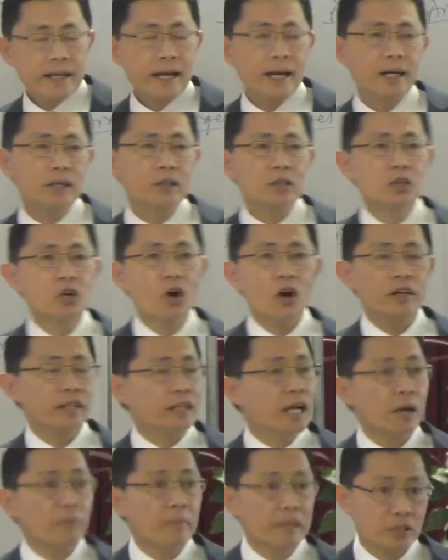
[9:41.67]
can't God
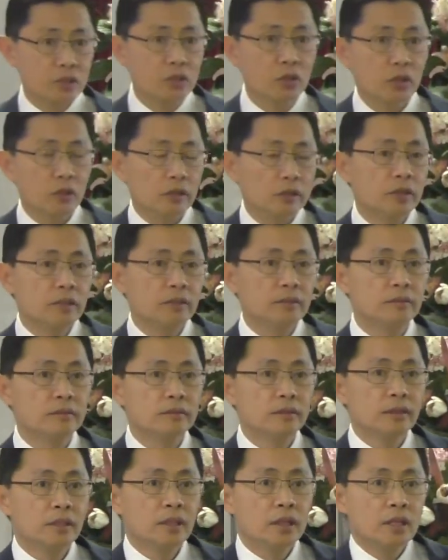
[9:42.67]
come as God?
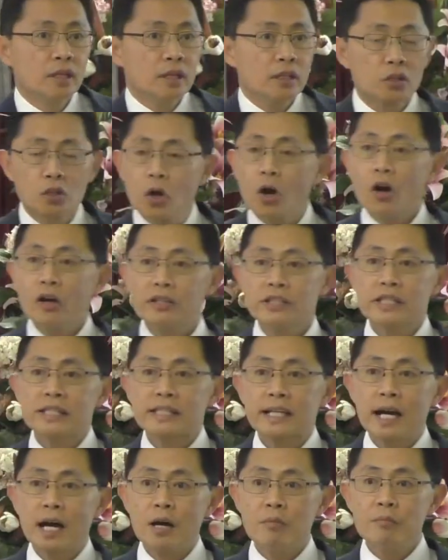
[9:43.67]
God
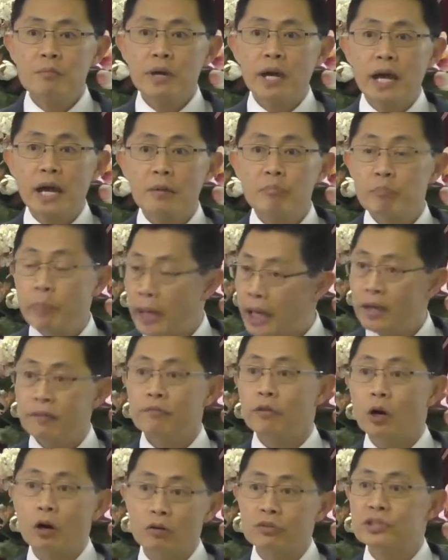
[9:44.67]
just come and pay
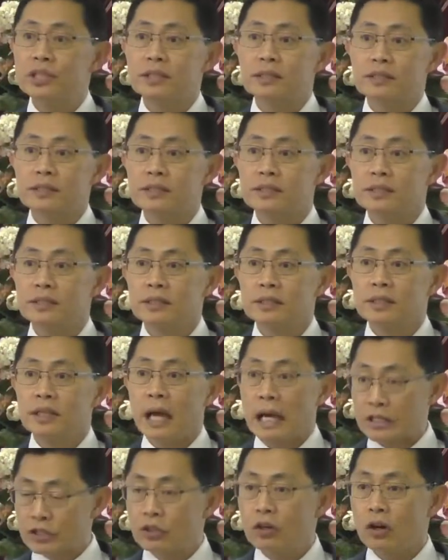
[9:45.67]
for our sins
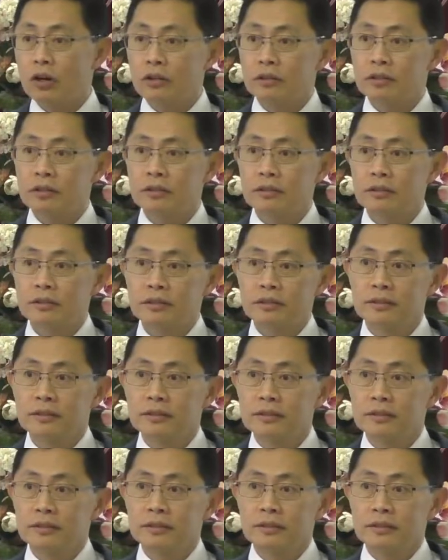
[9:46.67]
as God.
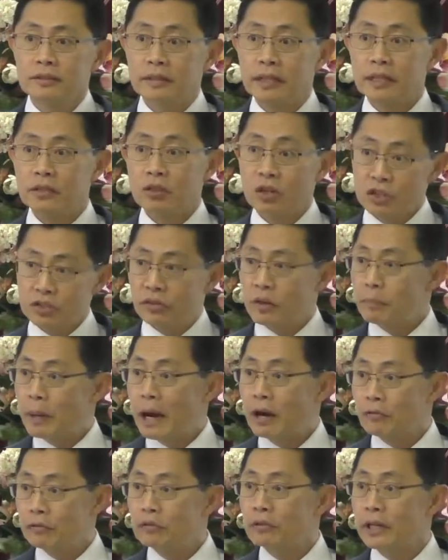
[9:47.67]
Right? God is very
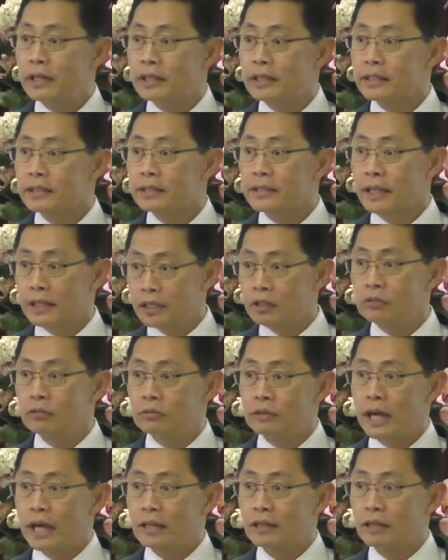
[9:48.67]
powerful, right? Can he
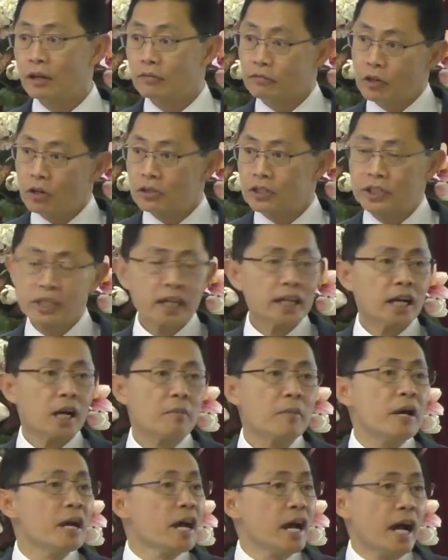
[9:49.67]
do that? Of course, he can
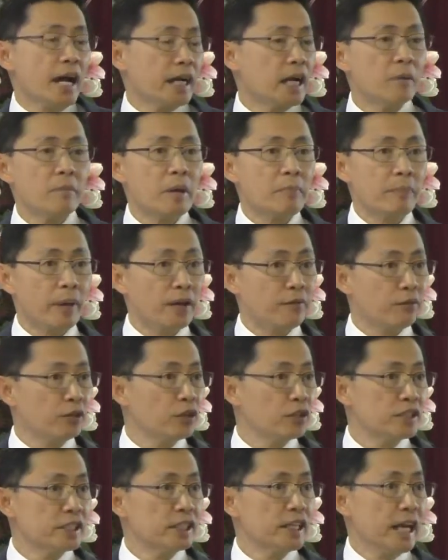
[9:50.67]
come. I come and pay for
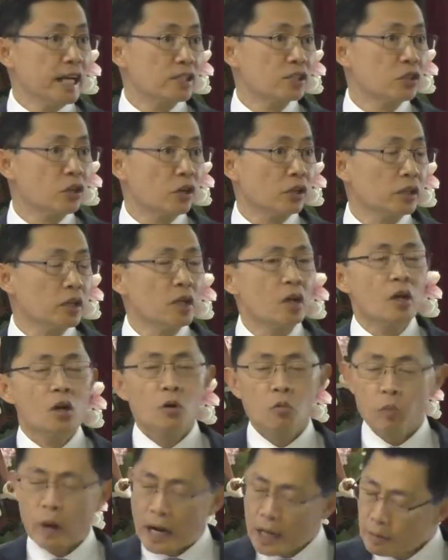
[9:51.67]
your sin as God.
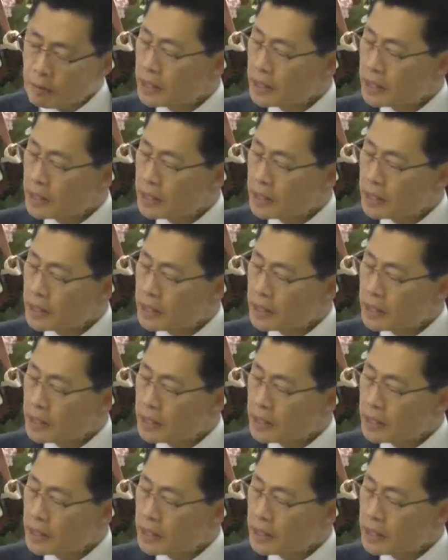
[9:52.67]
Why